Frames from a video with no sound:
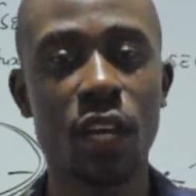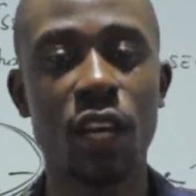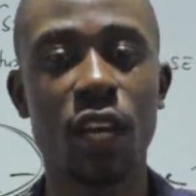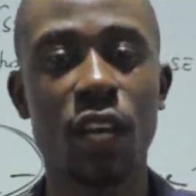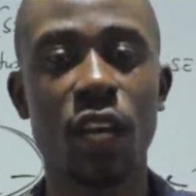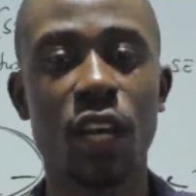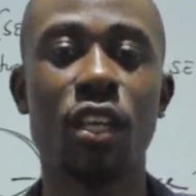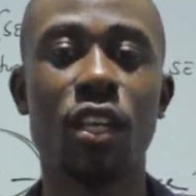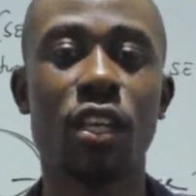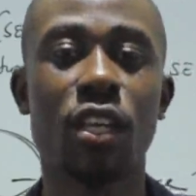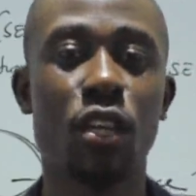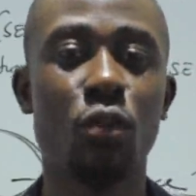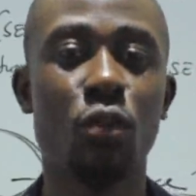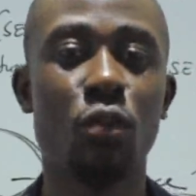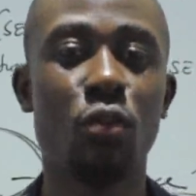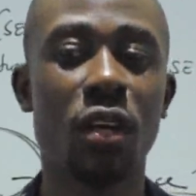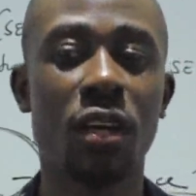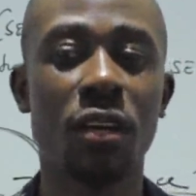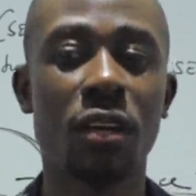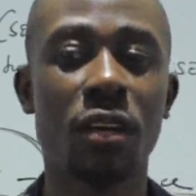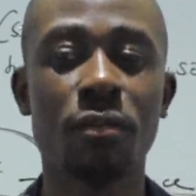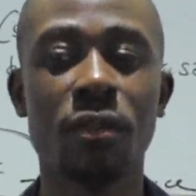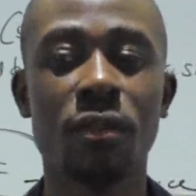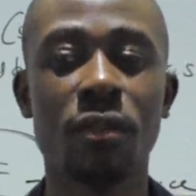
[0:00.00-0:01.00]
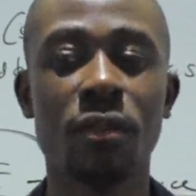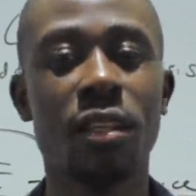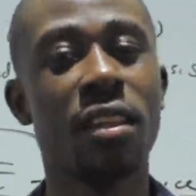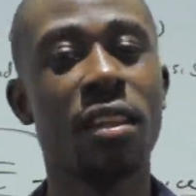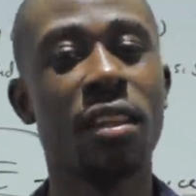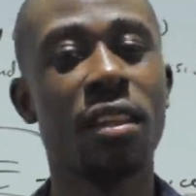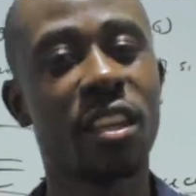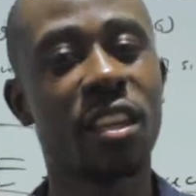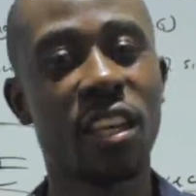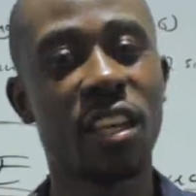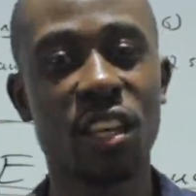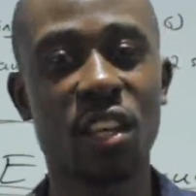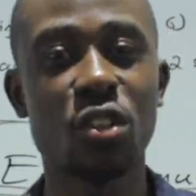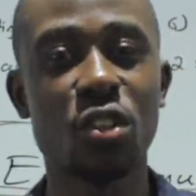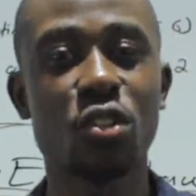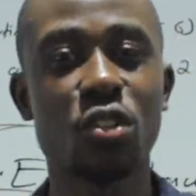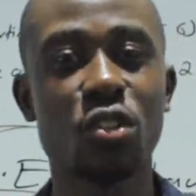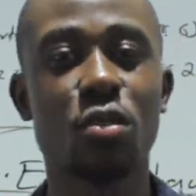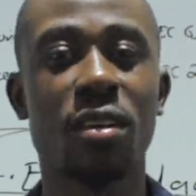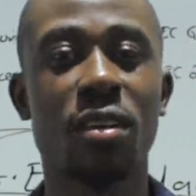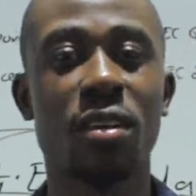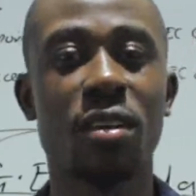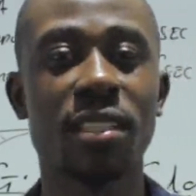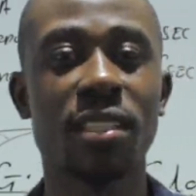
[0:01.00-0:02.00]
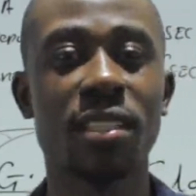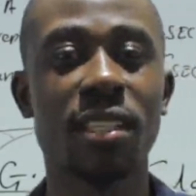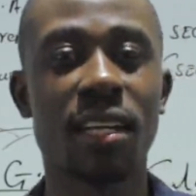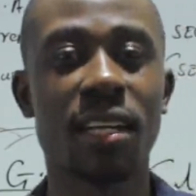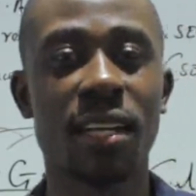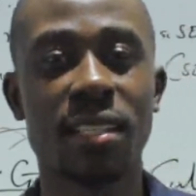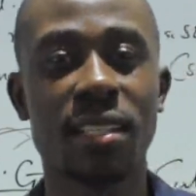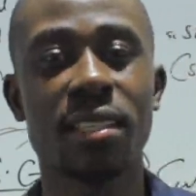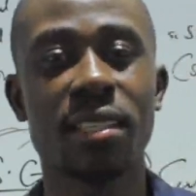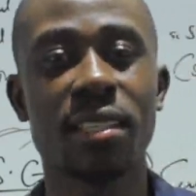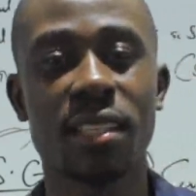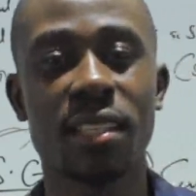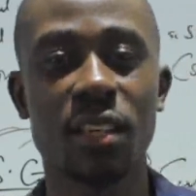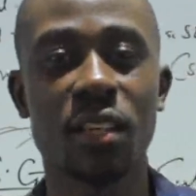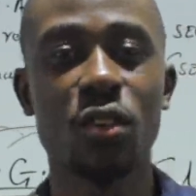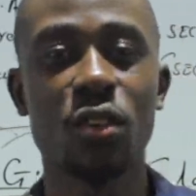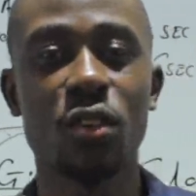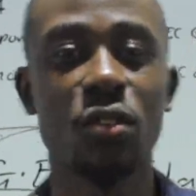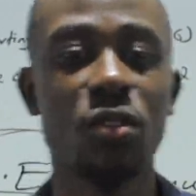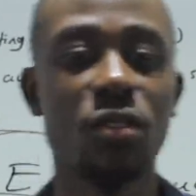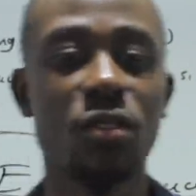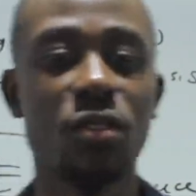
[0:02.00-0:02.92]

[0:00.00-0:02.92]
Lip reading: and QA. Thank you so much guys. Thank you.